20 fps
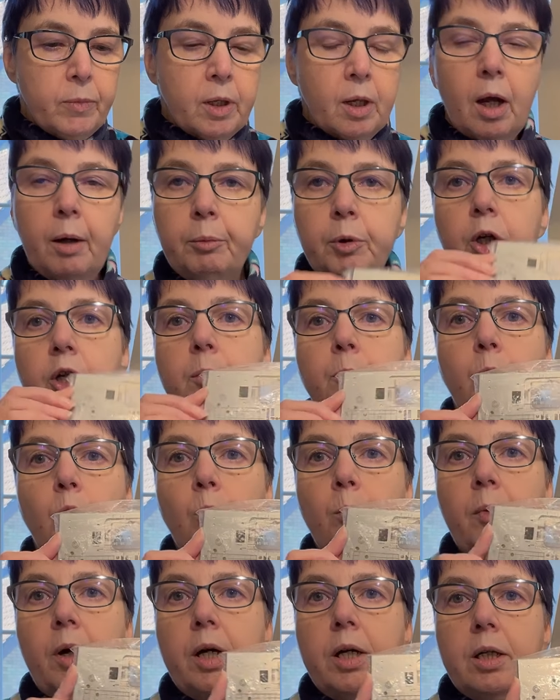I'm going to
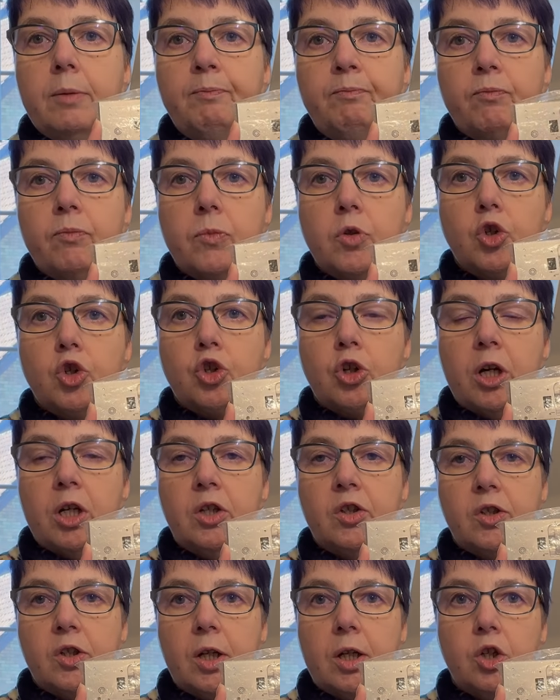put my straight
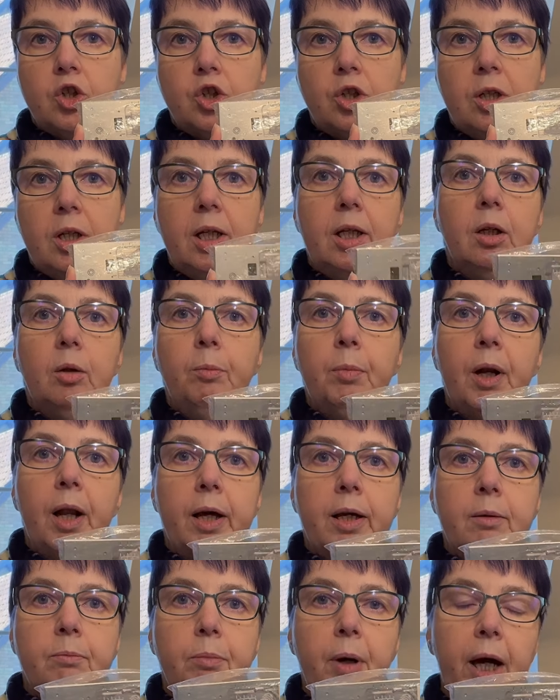stitch needle
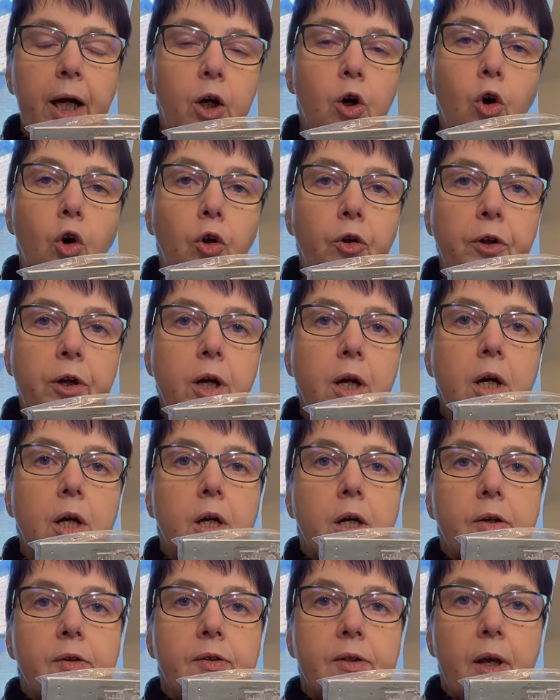plate back on.
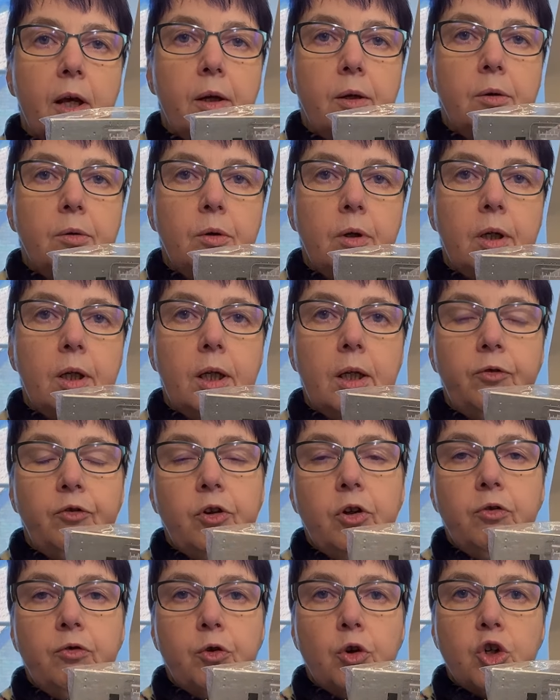So if
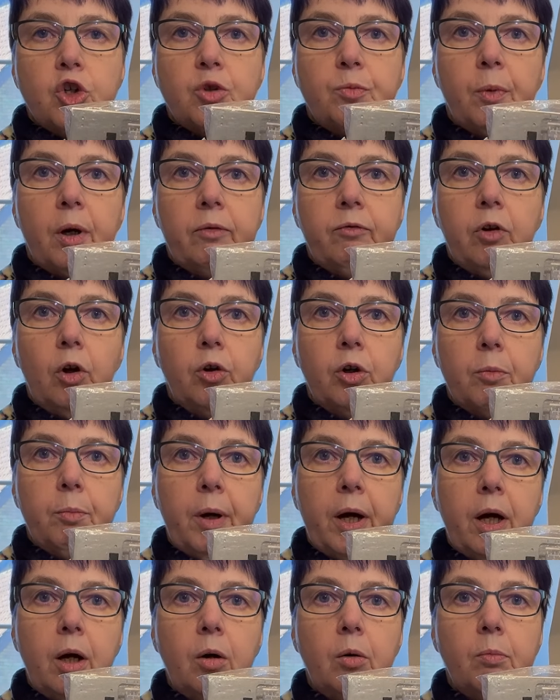you've watched my vlog
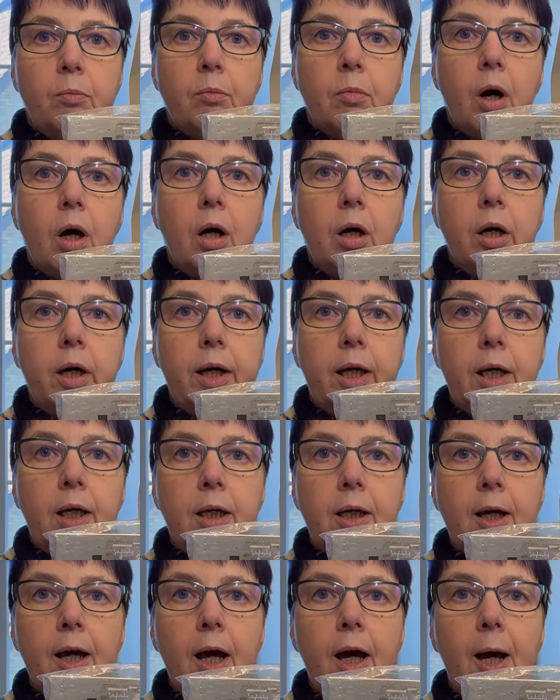about
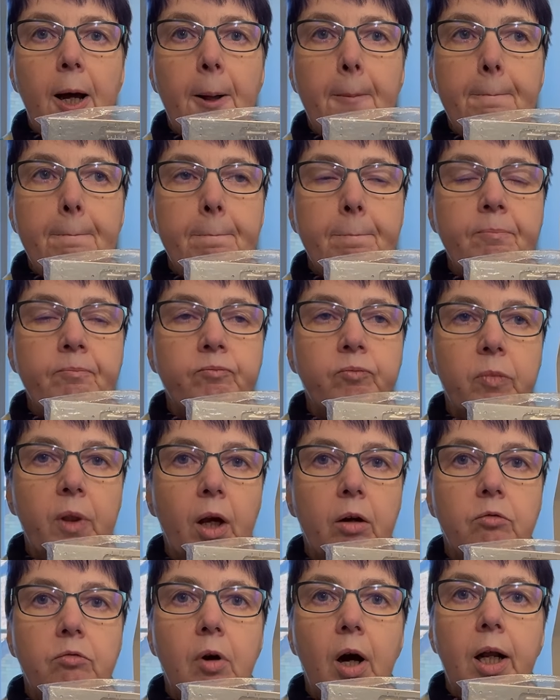my
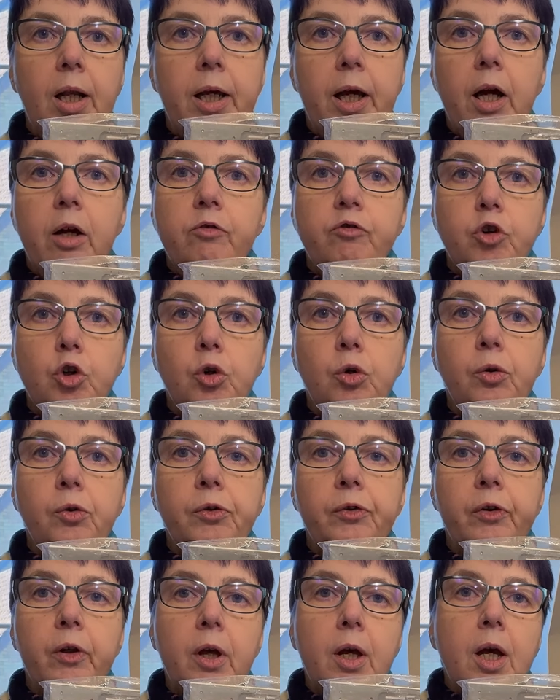Riley
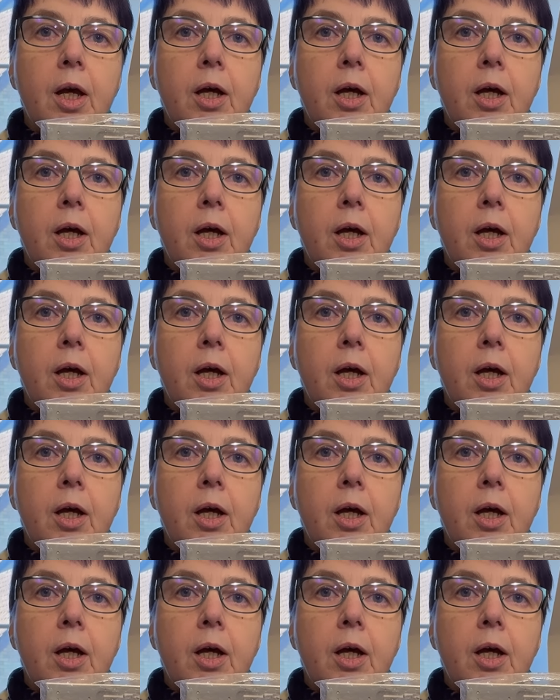overalls,